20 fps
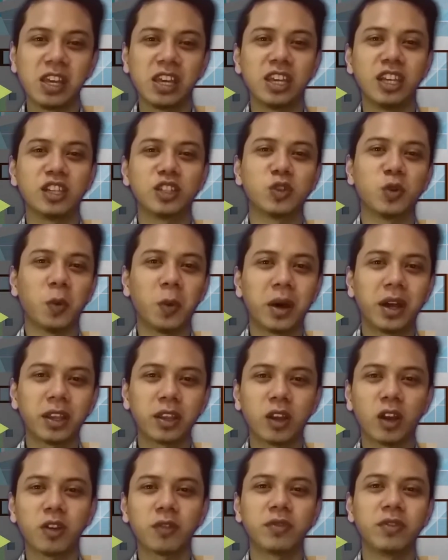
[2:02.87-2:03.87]
is one
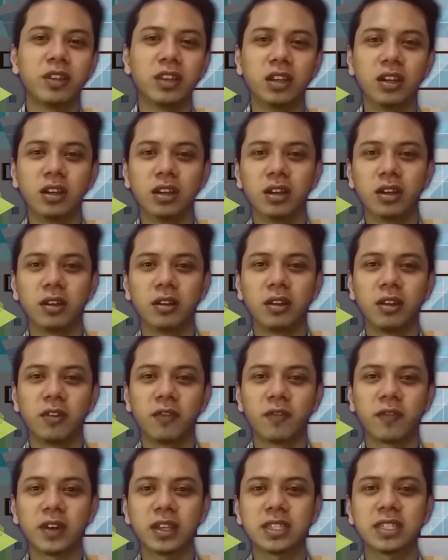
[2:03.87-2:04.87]
of the
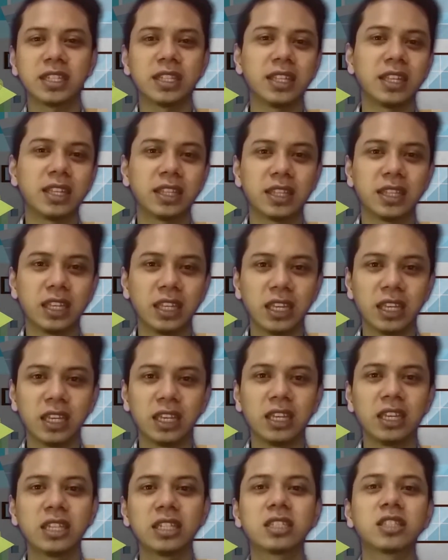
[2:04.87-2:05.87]
facility
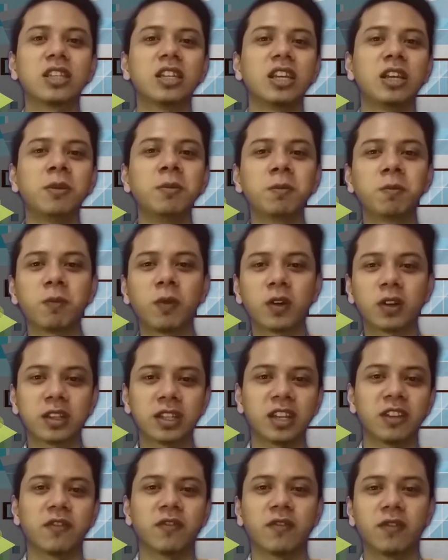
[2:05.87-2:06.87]
is
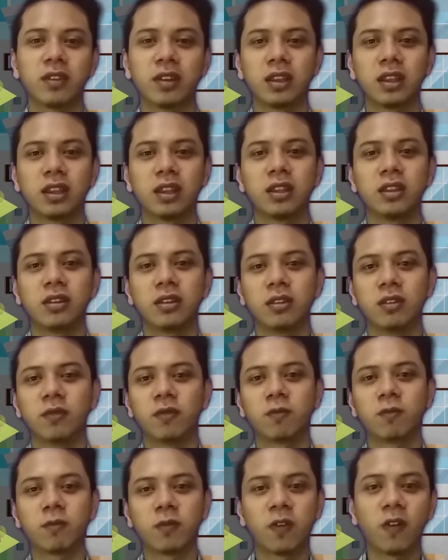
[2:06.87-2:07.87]
important
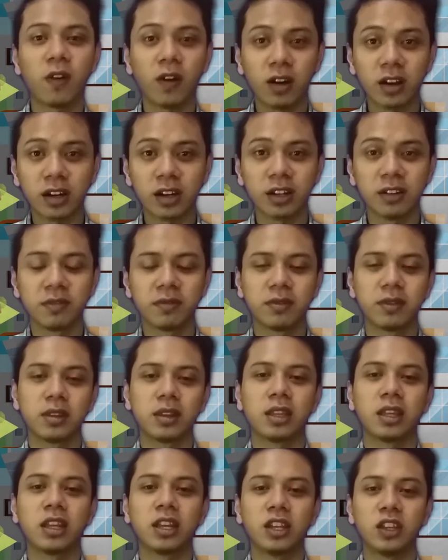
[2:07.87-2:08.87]
for
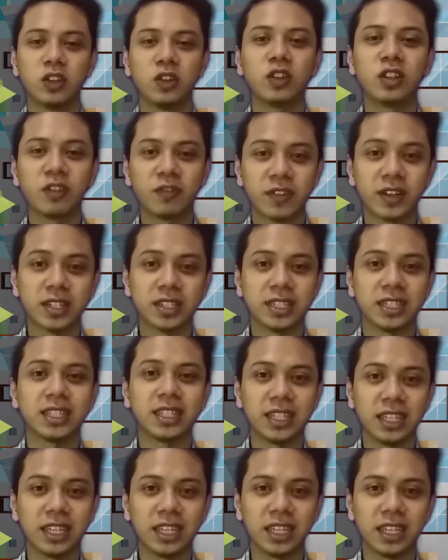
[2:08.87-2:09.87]

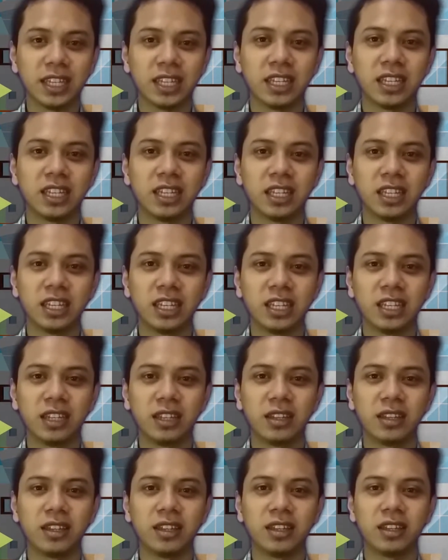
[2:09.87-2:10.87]
university
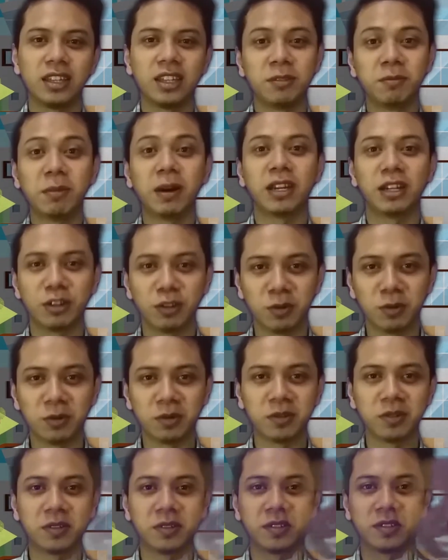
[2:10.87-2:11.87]
in Bandung.
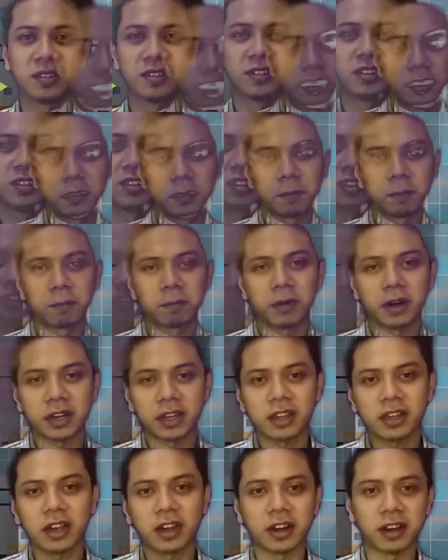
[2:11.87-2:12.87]

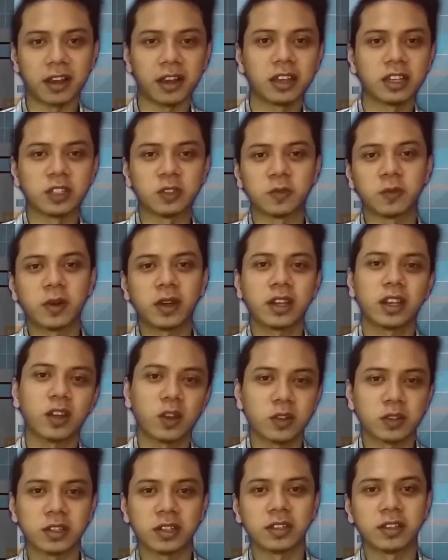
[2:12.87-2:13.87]
Parking area is very
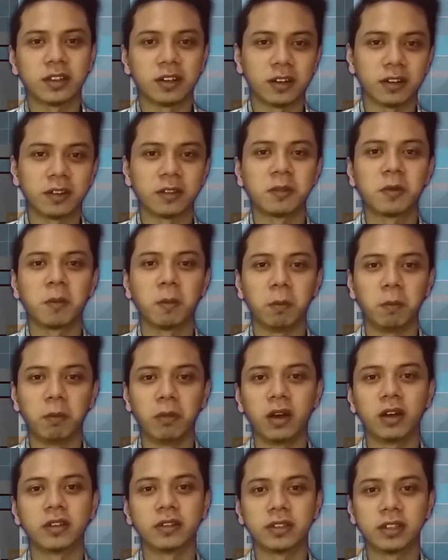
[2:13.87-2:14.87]
considerate
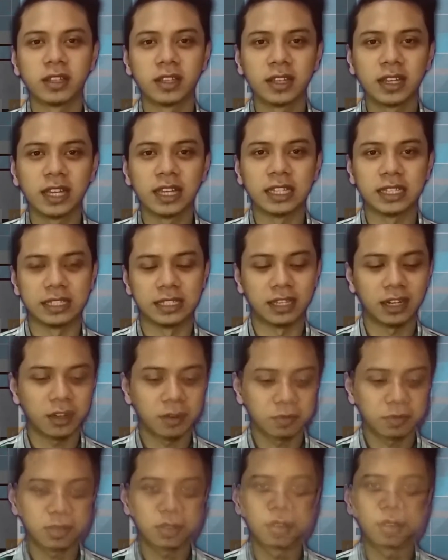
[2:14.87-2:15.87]
both
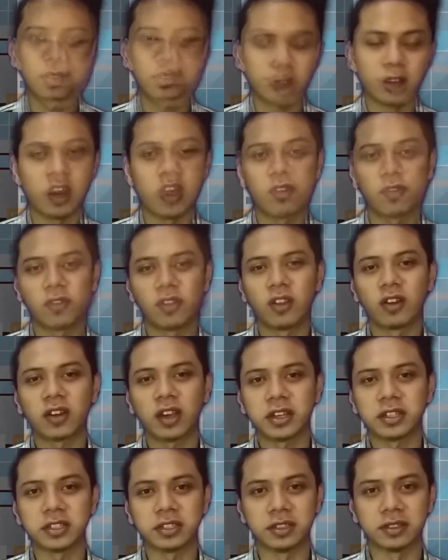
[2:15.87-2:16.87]
terms of
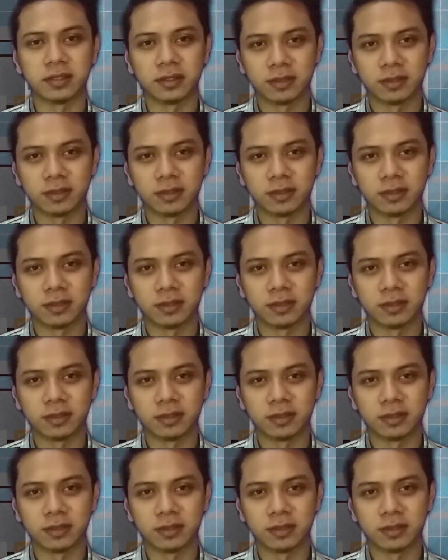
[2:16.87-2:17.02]
location,